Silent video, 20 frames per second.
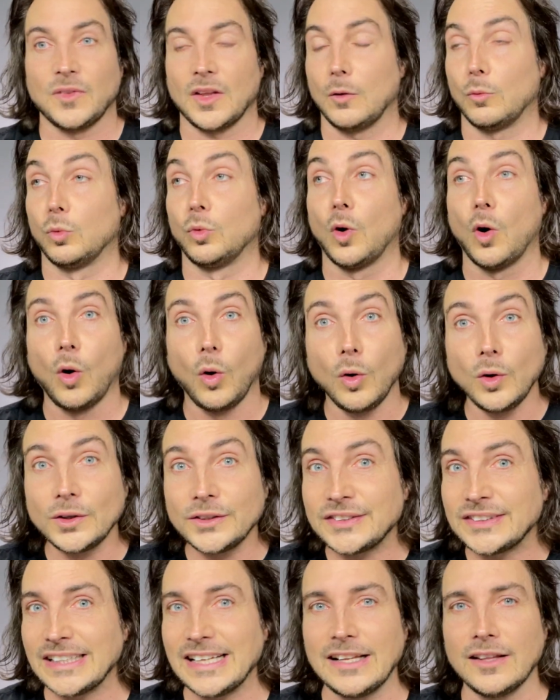
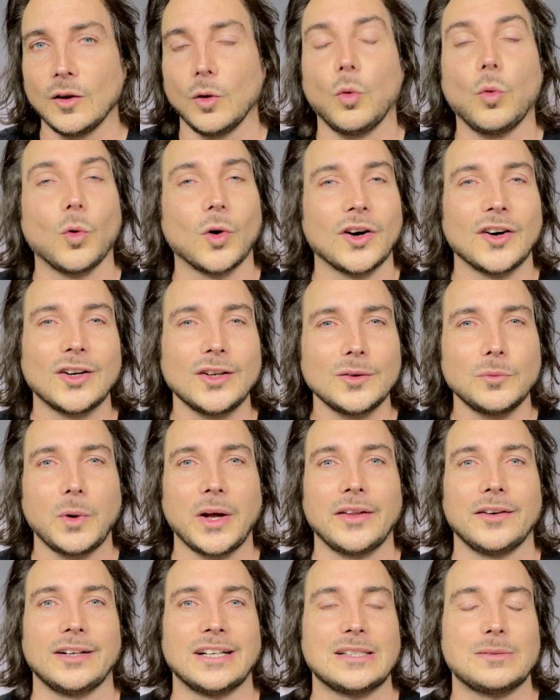roles in the world,
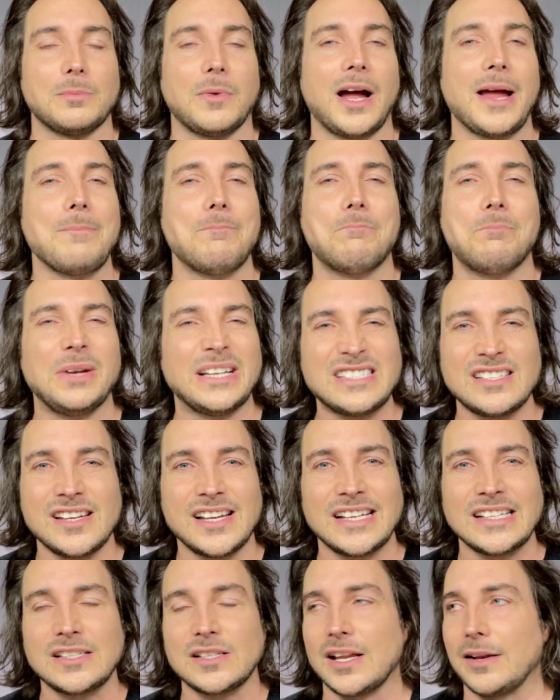whether it's my
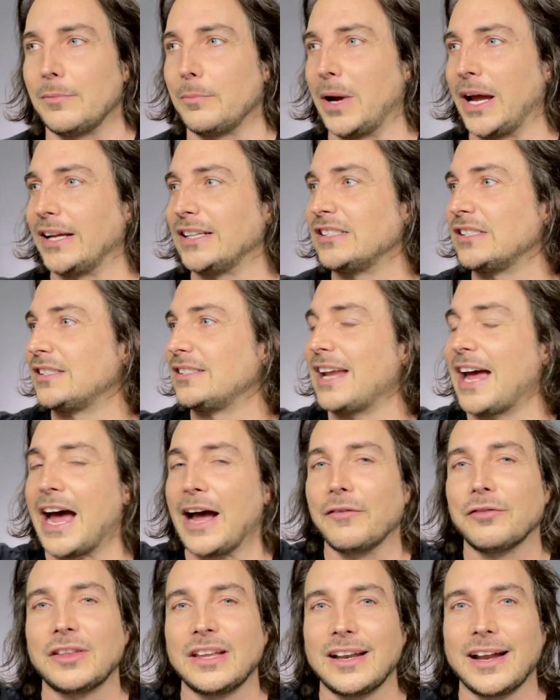business and my
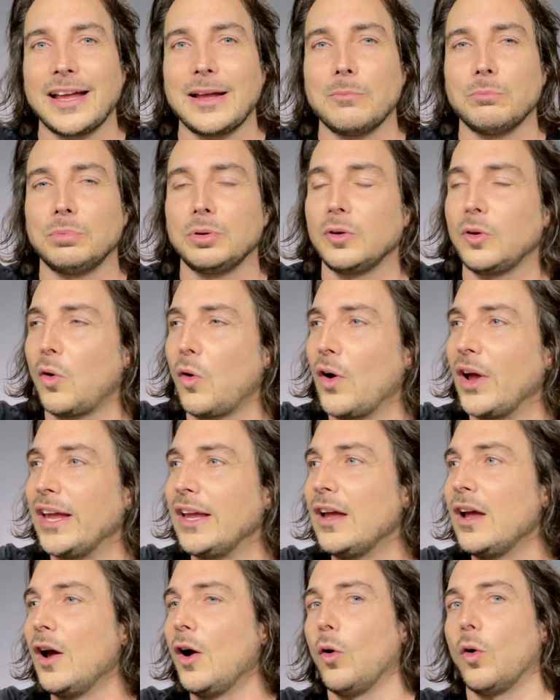staff that I
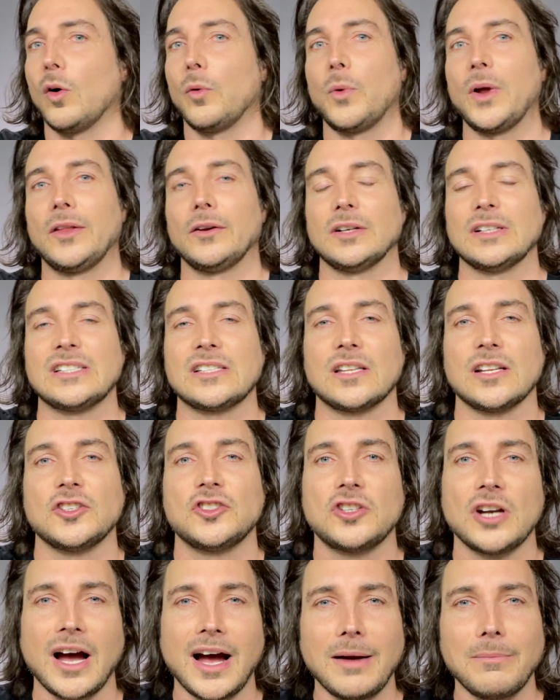employ, or whether it's the
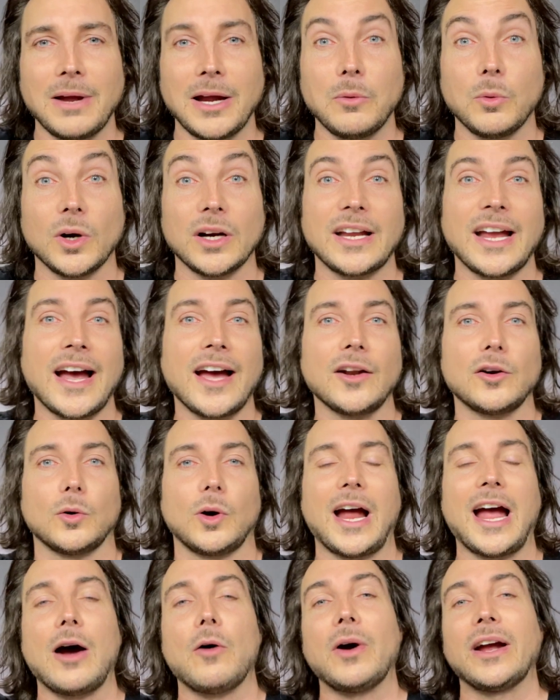job I work at
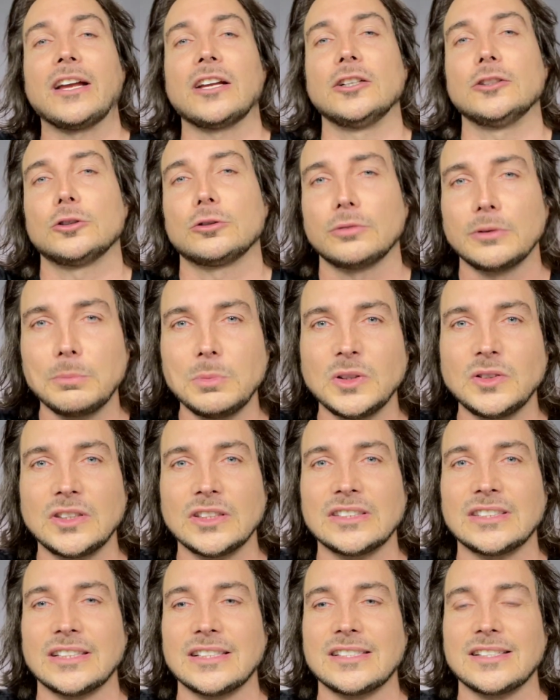or how I contribute
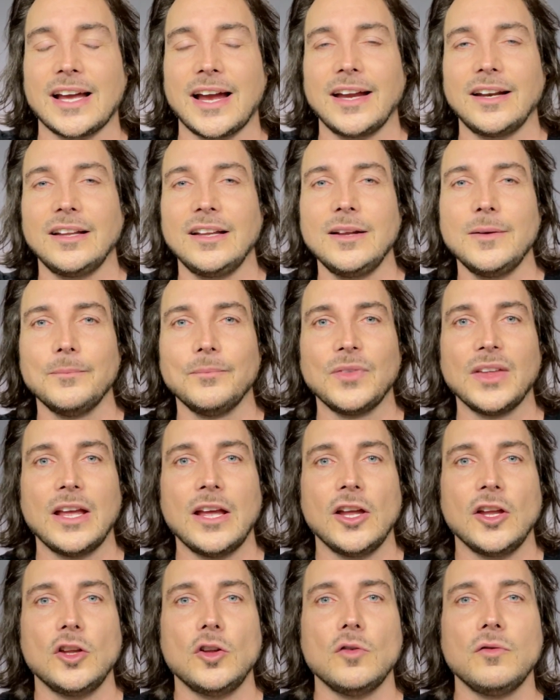to society,
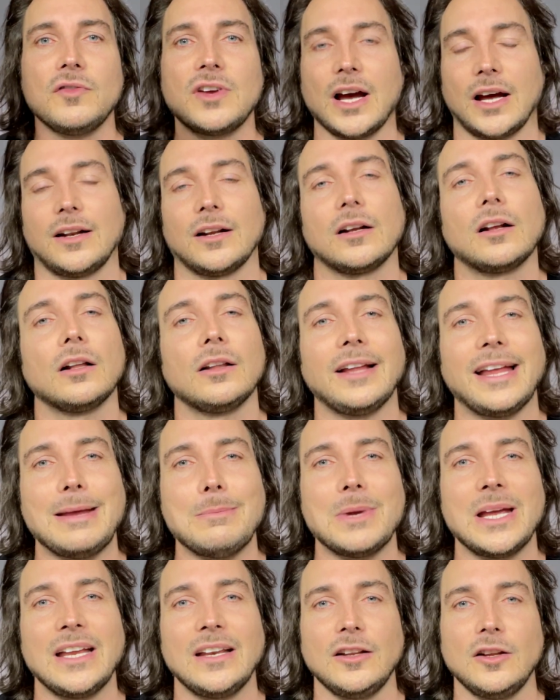you've got to
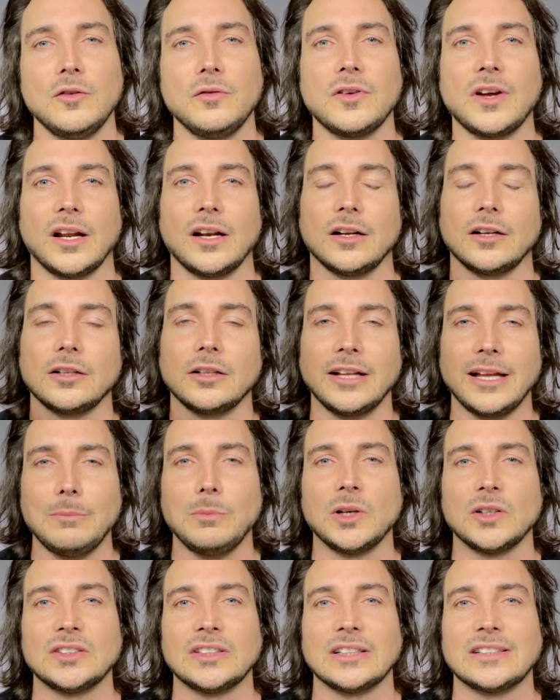claim it. You've got to
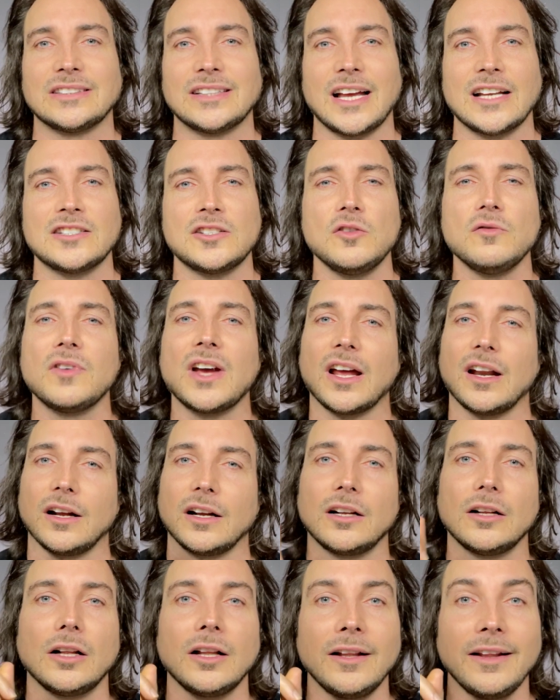claim your success. You've got to
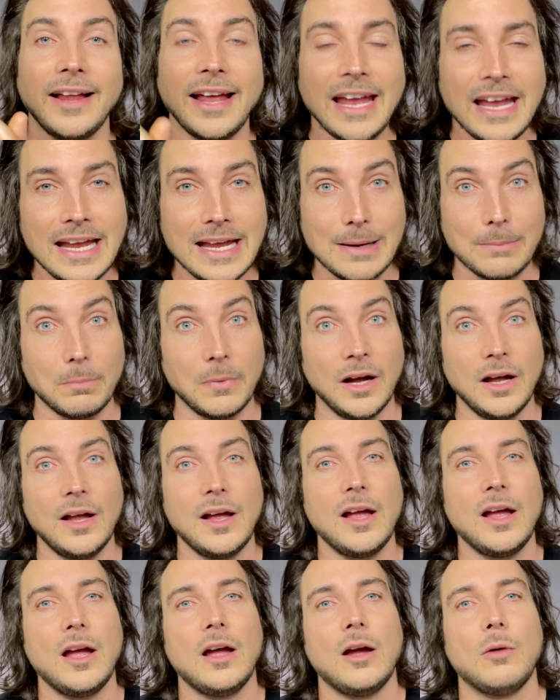claim
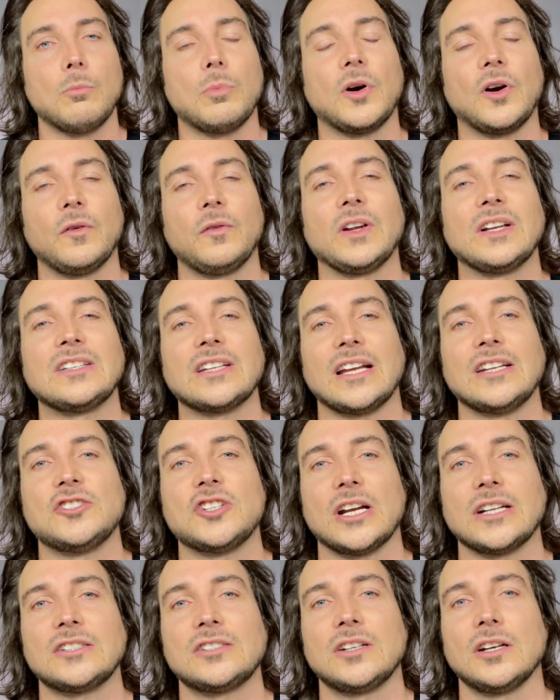perfect
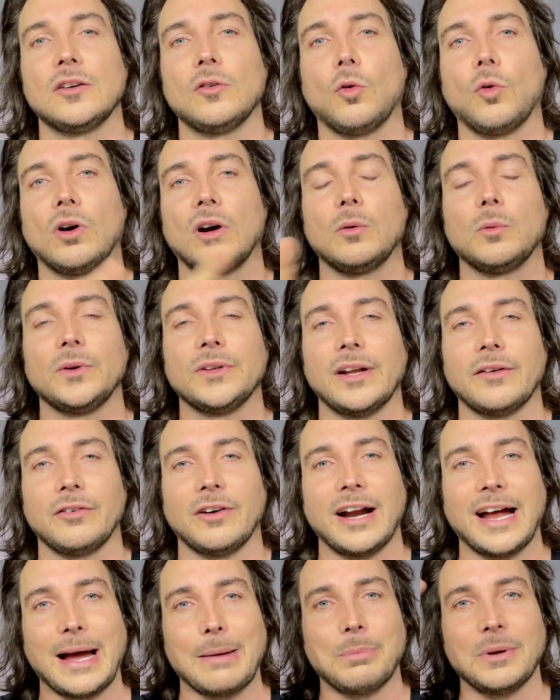digestion or it will
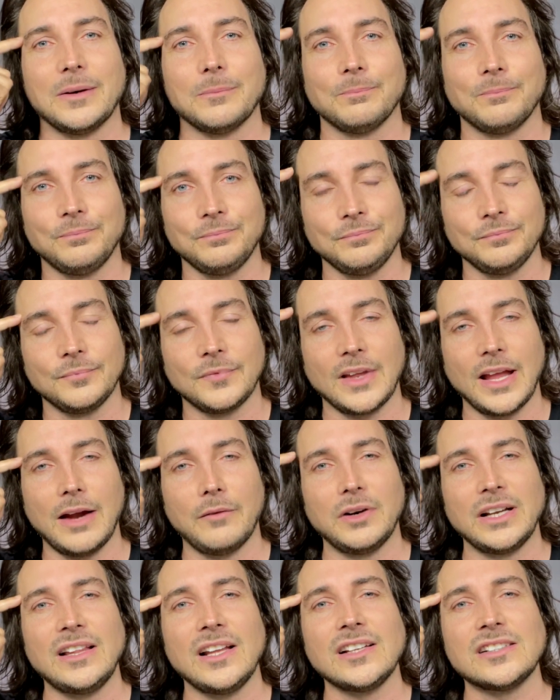never happen.
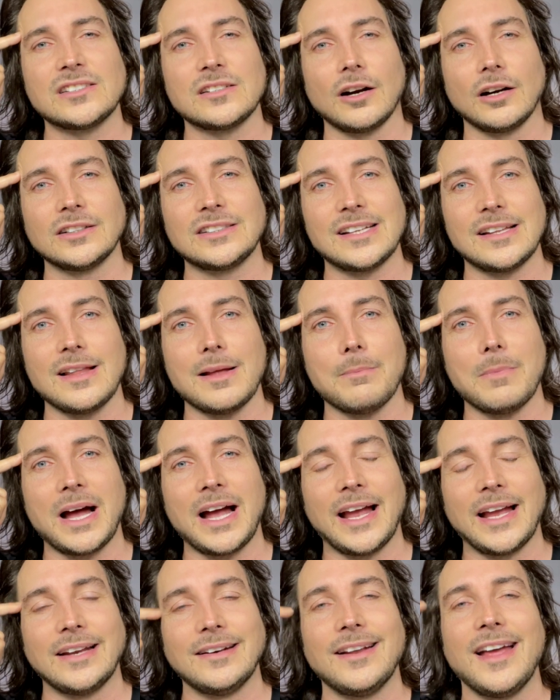Everything starts in the
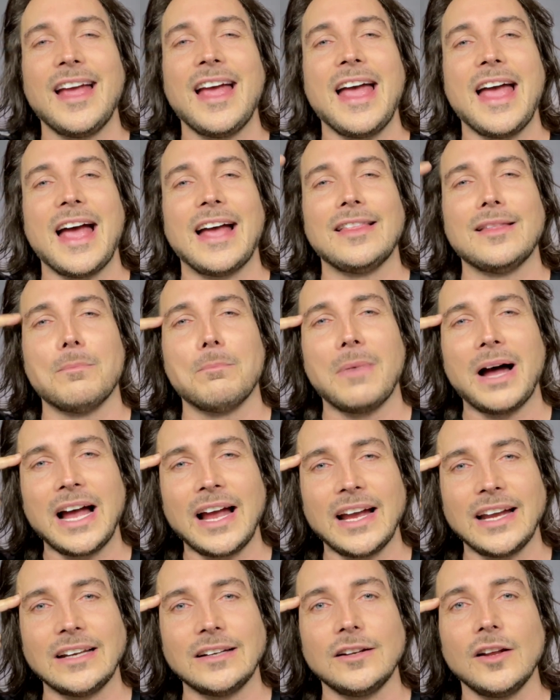mind and the
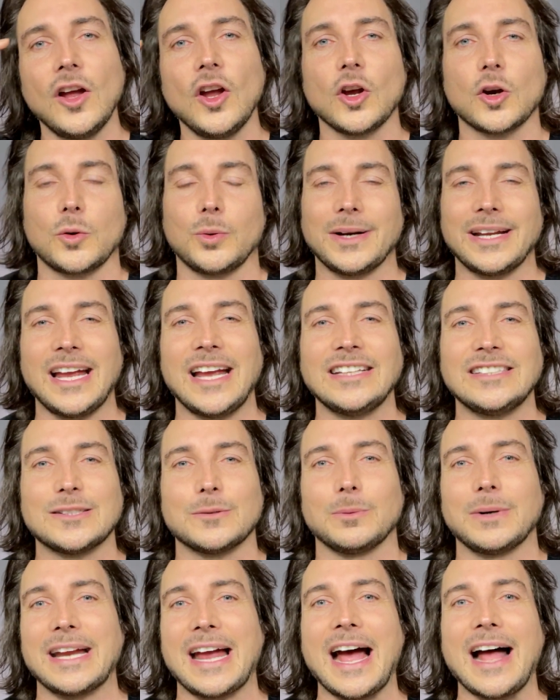mind creates
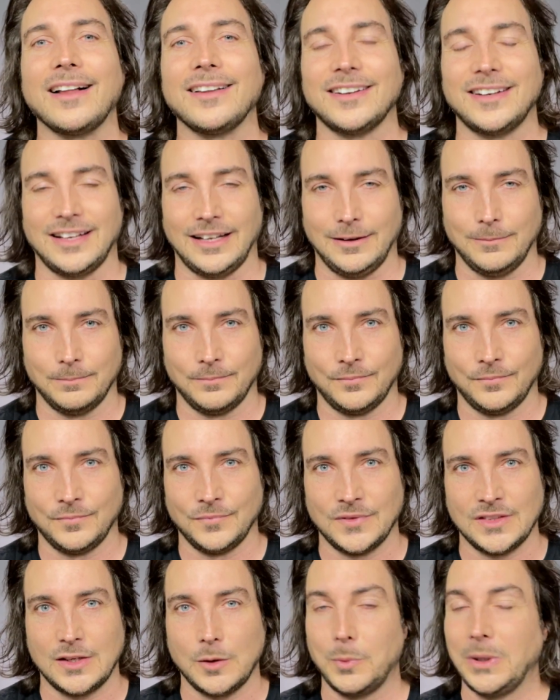reality.
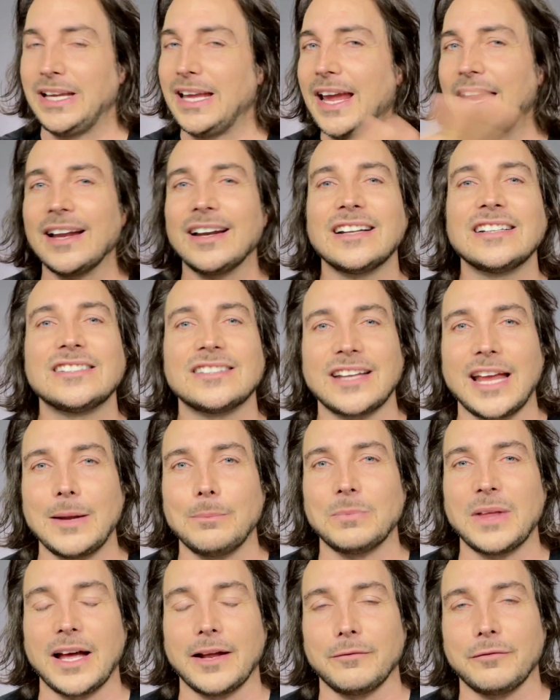So we can't
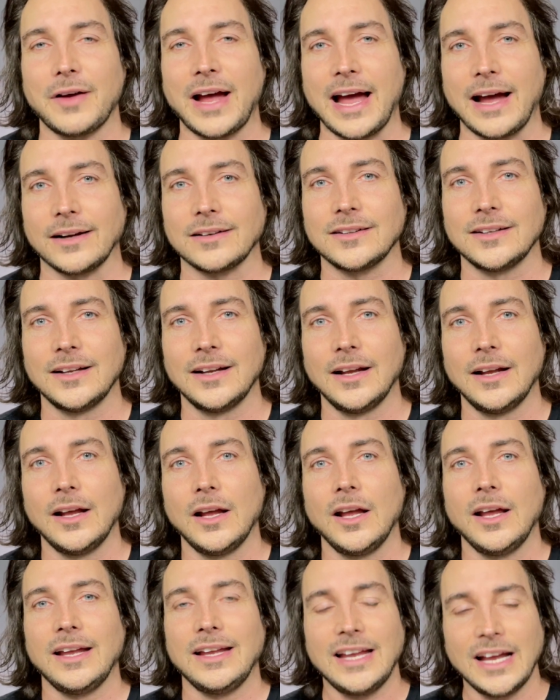escape that fact.
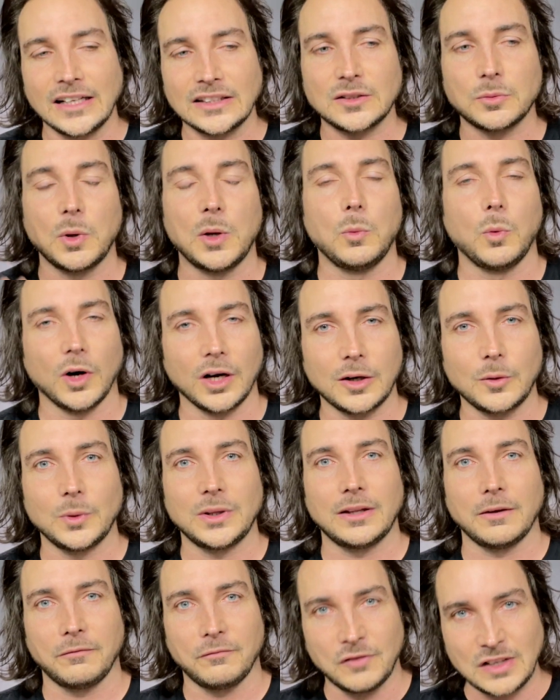Yes, we work
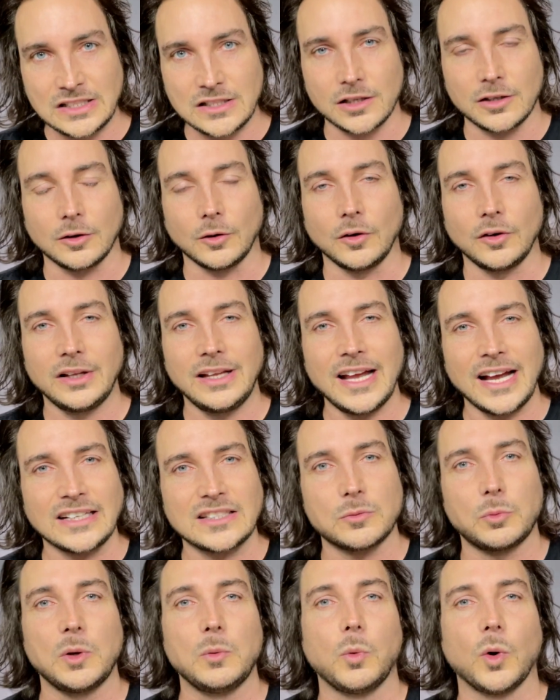with the physical.
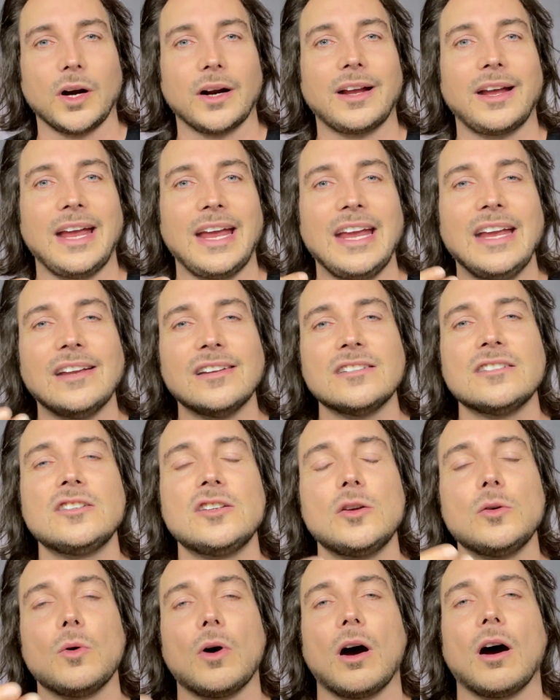Yes, we work
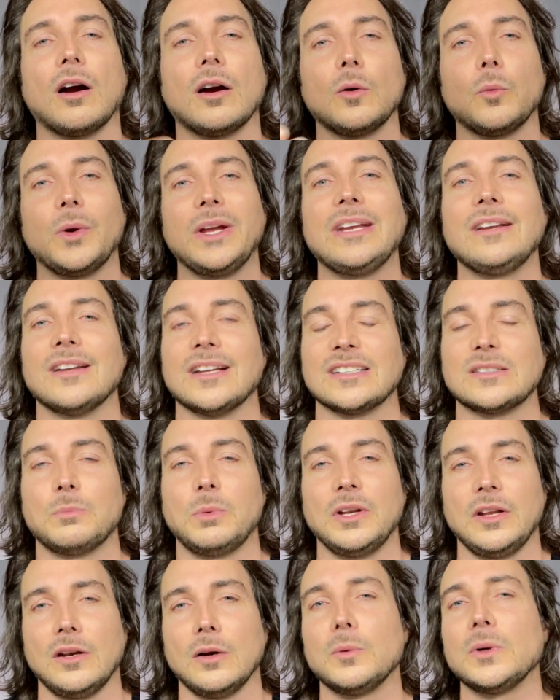into our weakness.
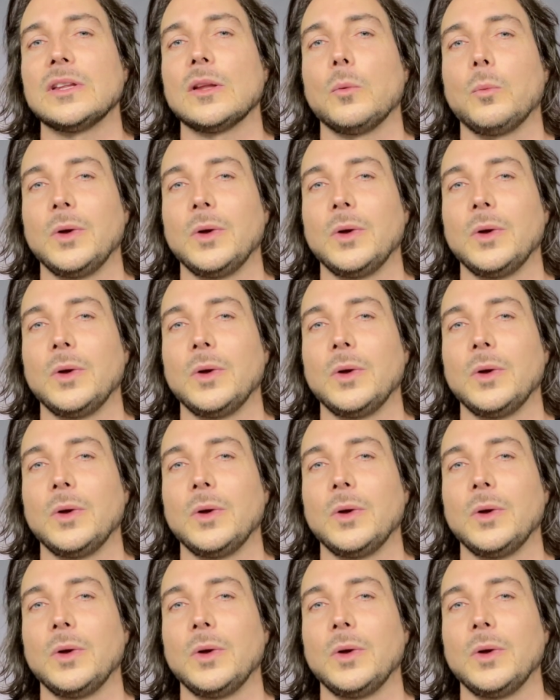But you know what the